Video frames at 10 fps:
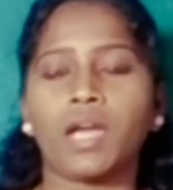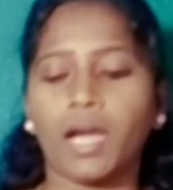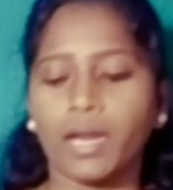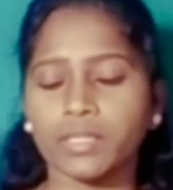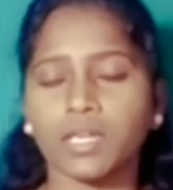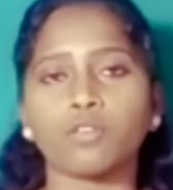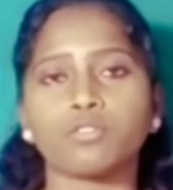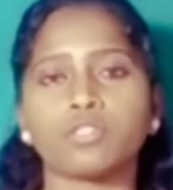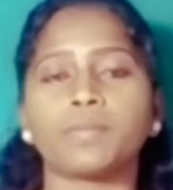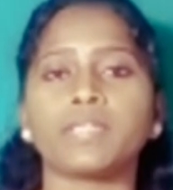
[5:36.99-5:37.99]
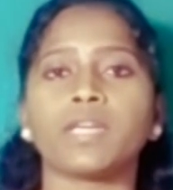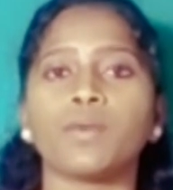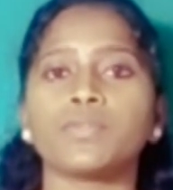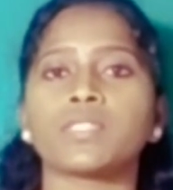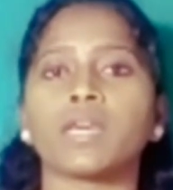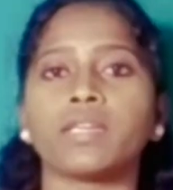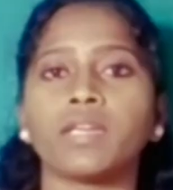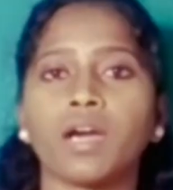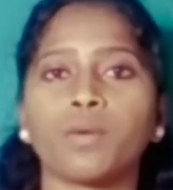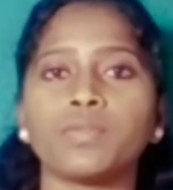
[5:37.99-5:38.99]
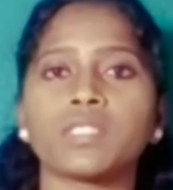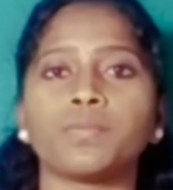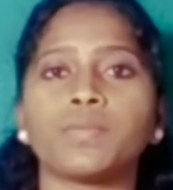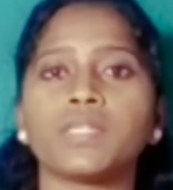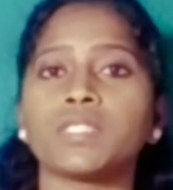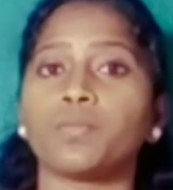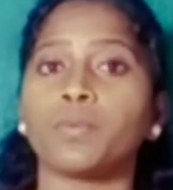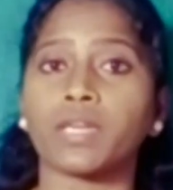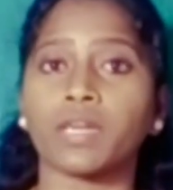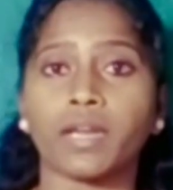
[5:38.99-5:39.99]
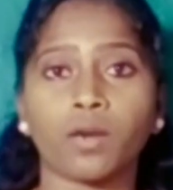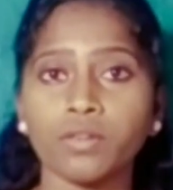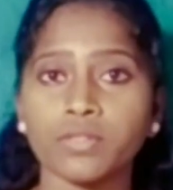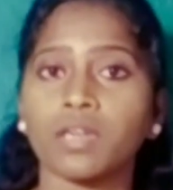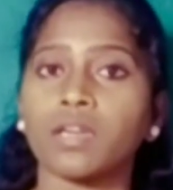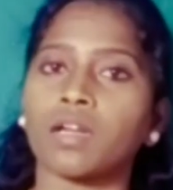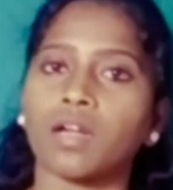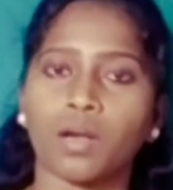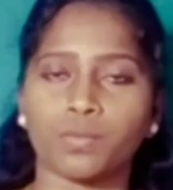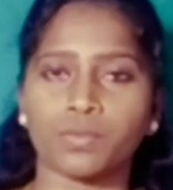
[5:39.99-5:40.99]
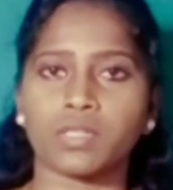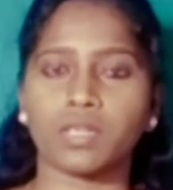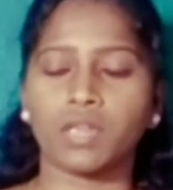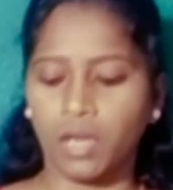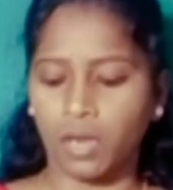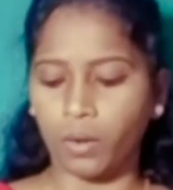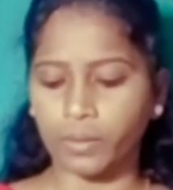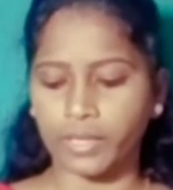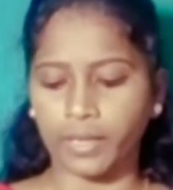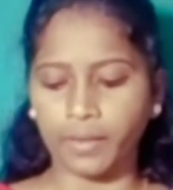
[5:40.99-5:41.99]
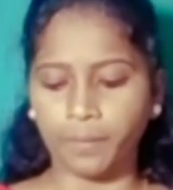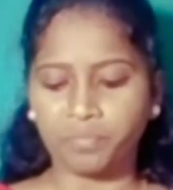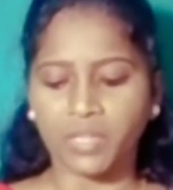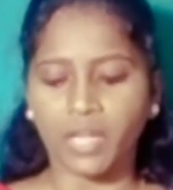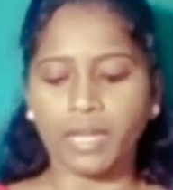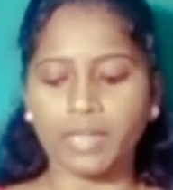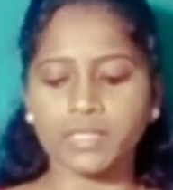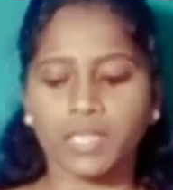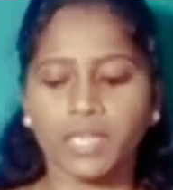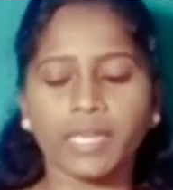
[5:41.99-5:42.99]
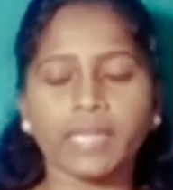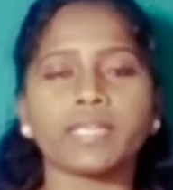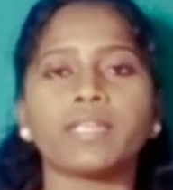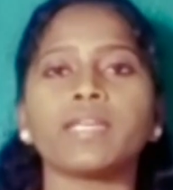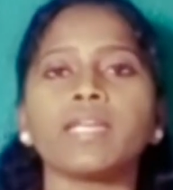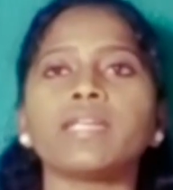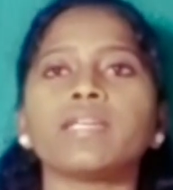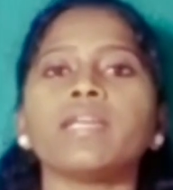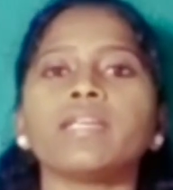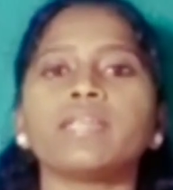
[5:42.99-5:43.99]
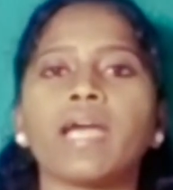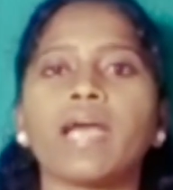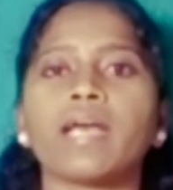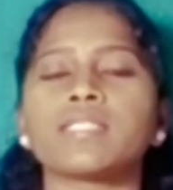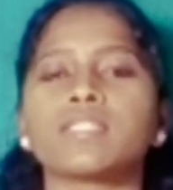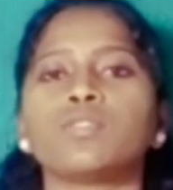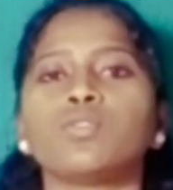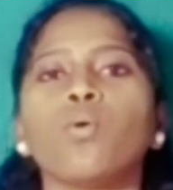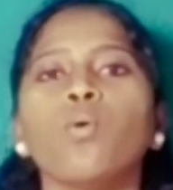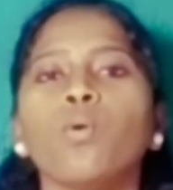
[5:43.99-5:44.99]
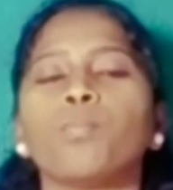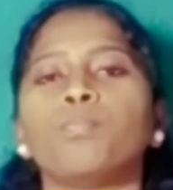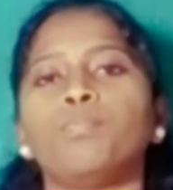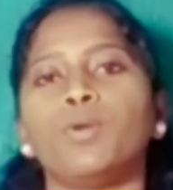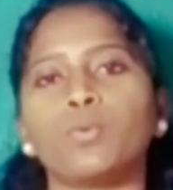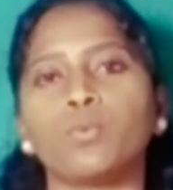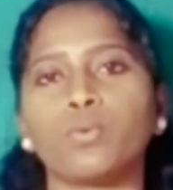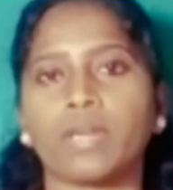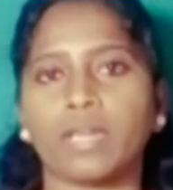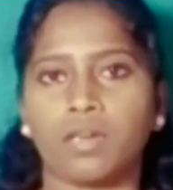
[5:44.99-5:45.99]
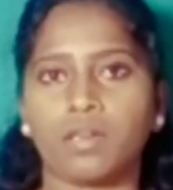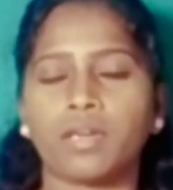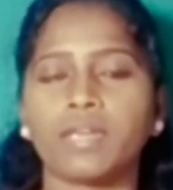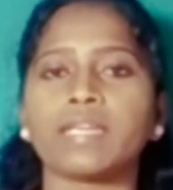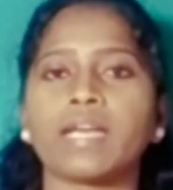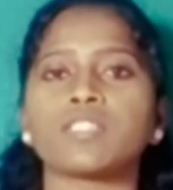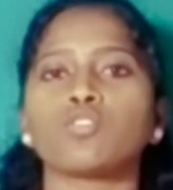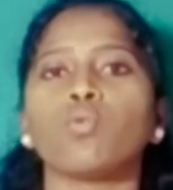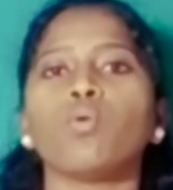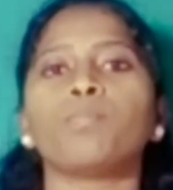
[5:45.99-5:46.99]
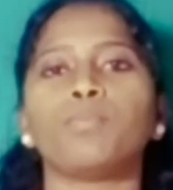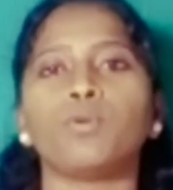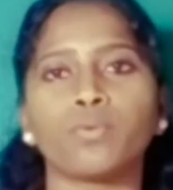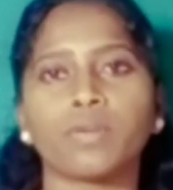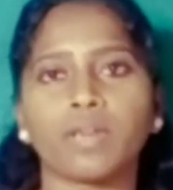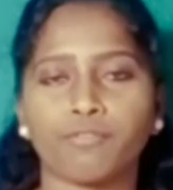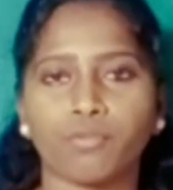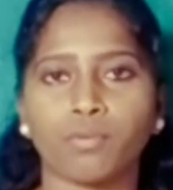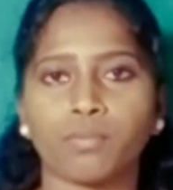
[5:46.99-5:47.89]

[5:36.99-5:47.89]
Uncountable nouns are nouns which we cannot count. Okay, and it has no plural. It has no plural form.